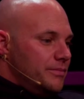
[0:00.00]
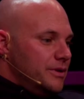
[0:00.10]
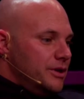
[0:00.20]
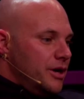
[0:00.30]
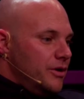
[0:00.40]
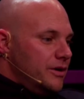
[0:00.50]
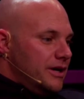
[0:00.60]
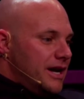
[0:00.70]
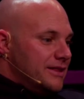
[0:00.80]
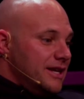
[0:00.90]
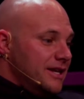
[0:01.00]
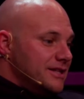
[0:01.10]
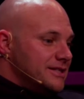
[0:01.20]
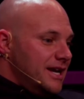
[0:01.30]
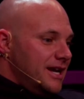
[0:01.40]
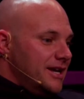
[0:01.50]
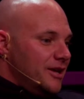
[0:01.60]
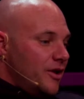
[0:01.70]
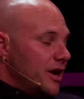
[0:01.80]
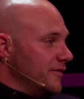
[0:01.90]
you know, at the end of the day, a
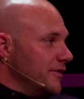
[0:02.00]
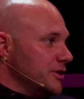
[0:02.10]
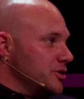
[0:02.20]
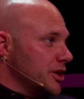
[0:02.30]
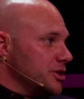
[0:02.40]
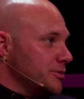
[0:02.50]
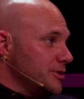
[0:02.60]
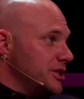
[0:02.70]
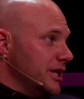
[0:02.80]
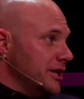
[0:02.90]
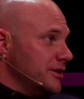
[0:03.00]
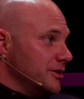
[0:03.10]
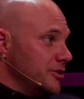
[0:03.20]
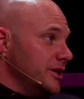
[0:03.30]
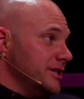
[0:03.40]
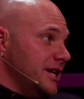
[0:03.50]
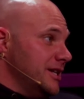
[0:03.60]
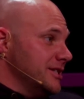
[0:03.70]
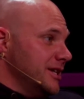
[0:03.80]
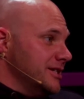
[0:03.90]
lot of unstructured machine learning data
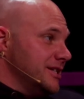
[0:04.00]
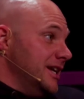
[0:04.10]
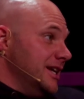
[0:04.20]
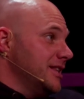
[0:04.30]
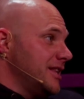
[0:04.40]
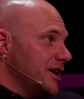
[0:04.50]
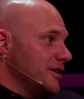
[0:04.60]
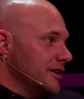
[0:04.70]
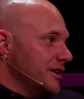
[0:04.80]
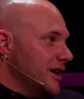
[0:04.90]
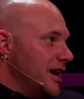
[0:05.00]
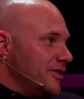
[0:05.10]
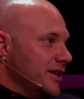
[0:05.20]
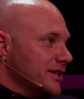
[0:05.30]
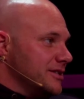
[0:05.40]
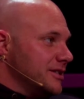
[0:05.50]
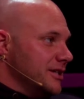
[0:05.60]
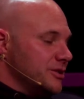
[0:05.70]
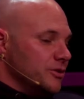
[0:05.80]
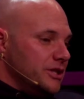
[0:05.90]
is going to get there. I think
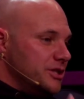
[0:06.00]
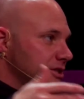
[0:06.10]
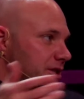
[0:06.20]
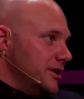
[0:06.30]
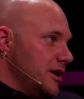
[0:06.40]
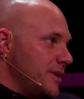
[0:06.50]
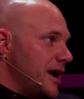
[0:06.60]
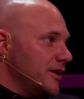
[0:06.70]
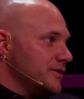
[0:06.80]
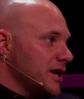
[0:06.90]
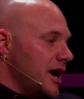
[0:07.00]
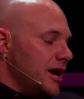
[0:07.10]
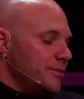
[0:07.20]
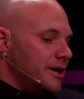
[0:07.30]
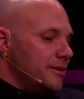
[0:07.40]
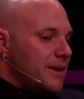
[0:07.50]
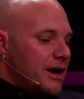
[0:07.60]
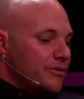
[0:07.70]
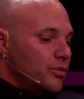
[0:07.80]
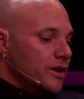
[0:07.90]
it's only just a matter of time and a
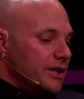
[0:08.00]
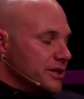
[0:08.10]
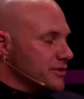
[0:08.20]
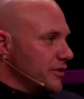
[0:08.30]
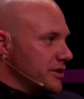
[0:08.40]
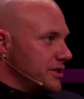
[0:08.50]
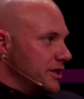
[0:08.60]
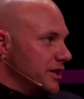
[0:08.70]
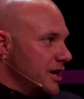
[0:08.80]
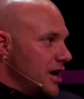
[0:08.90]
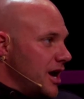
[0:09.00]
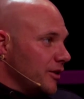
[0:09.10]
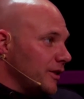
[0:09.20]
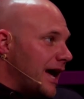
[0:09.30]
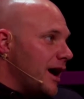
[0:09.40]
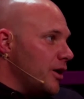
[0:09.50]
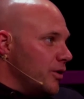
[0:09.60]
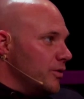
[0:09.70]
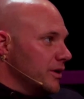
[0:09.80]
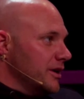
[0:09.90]
matter of willingness for us to
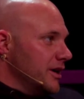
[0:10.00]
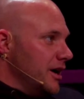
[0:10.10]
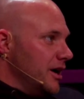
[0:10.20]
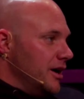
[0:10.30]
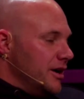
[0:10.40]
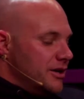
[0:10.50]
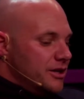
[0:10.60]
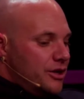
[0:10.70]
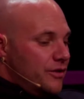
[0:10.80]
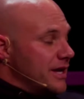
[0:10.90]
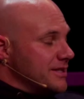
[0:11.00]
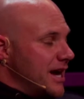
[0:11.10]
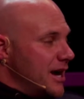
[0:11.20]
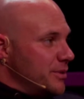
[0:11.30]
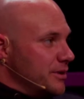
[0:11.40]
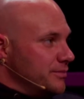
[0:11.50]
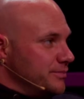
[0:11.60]
allow, you know, that to happen.